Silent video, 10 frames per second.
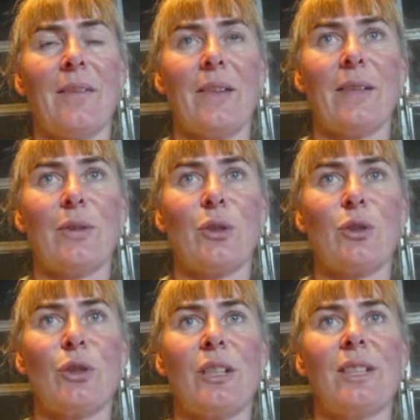that live in
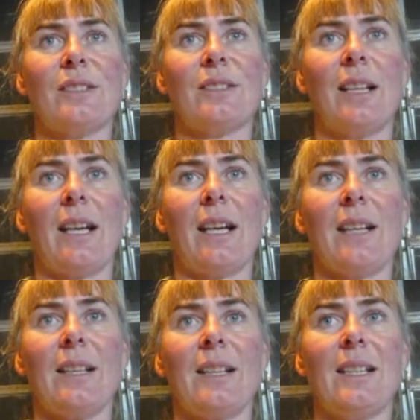the trees,
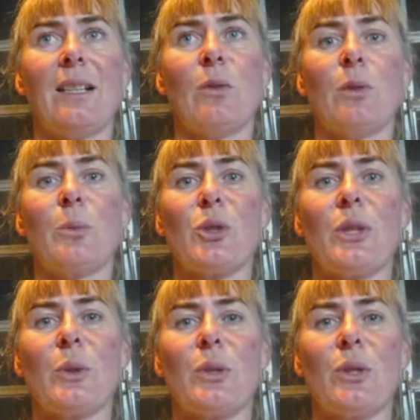and they tend to go on the
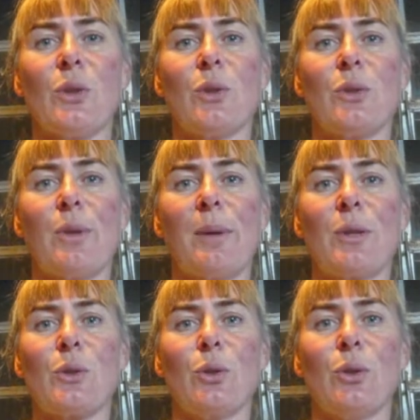machineries and not so
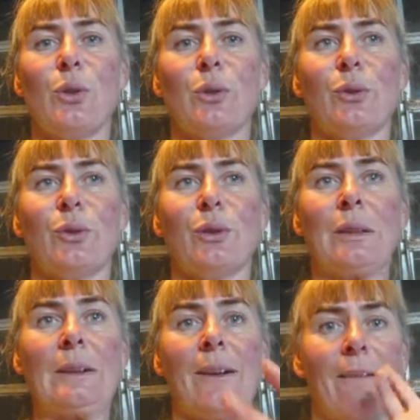much on you,
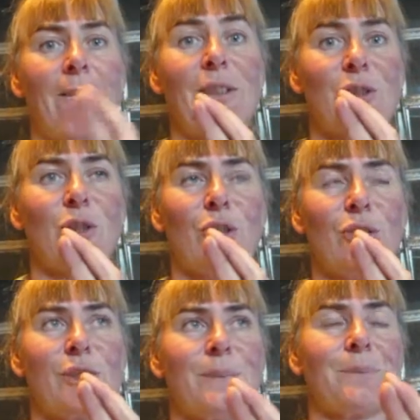so fingers
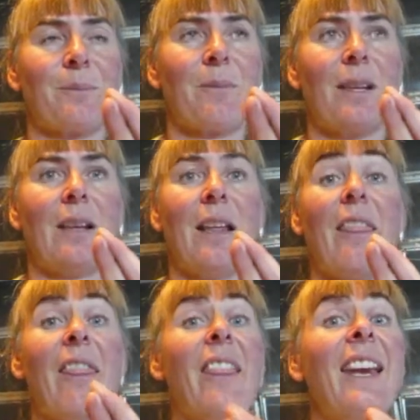crossed.
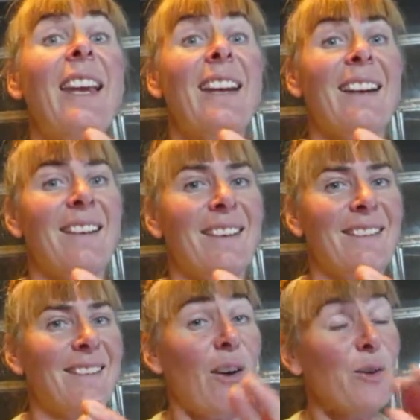Then
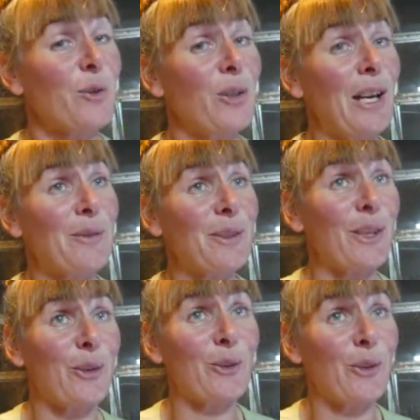I was good after
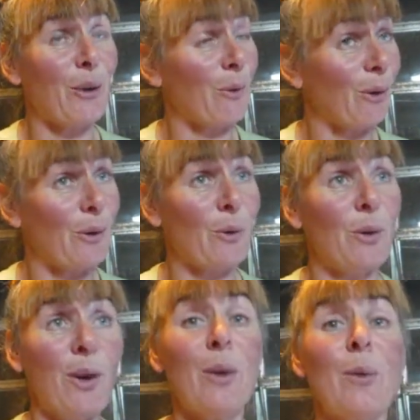that, and I
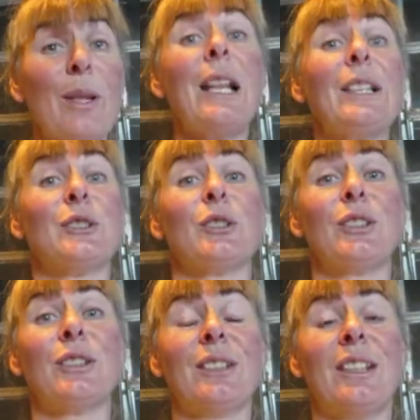thought, oh well, that's
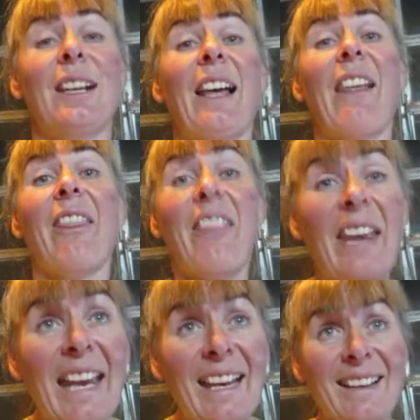good.
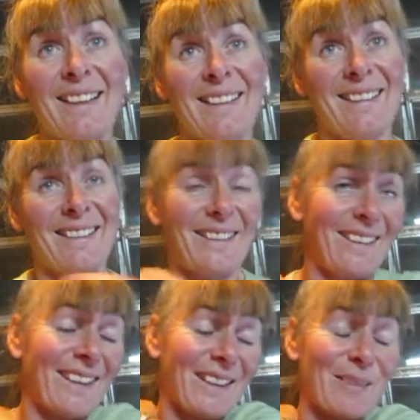Then
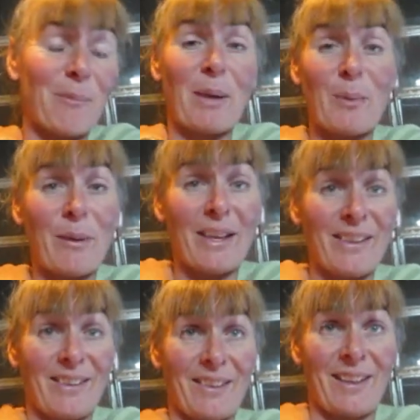Big
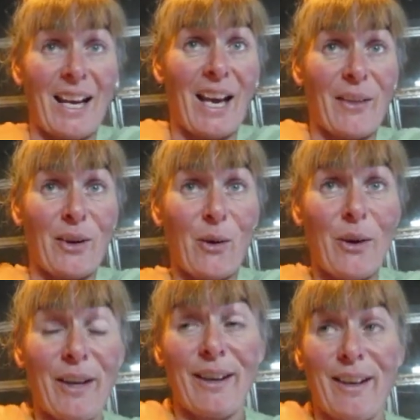Mouth, other
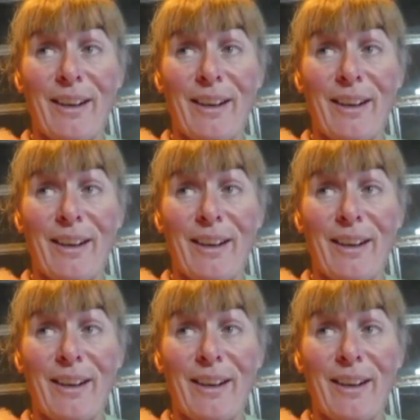guy,